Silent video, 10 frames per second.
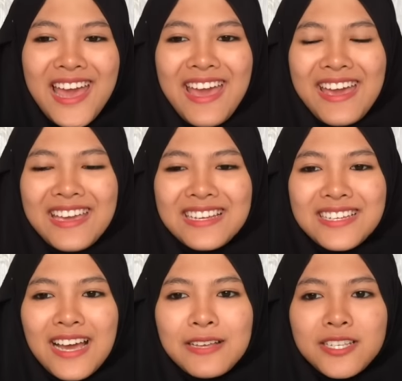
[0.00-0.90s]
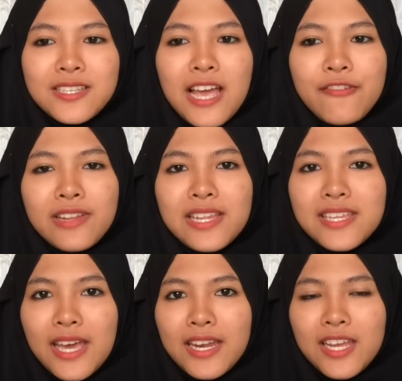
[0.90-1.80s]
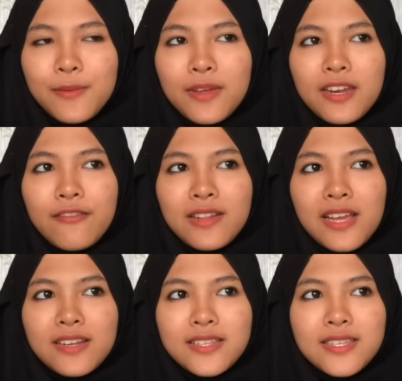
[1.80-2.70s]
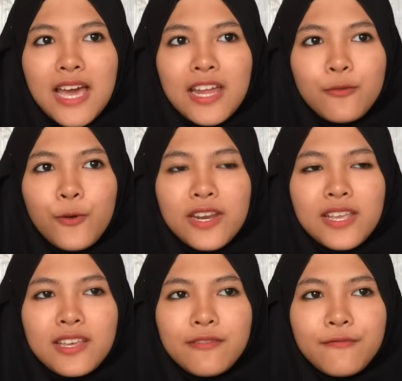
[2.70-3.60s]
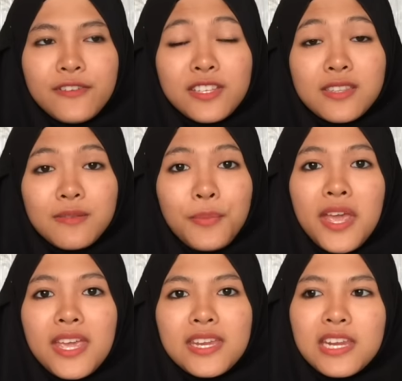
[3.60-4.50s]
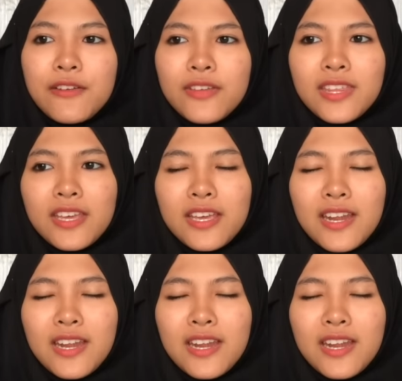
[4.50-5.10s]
and I really get him, and I really understand when he feels the pain and everything.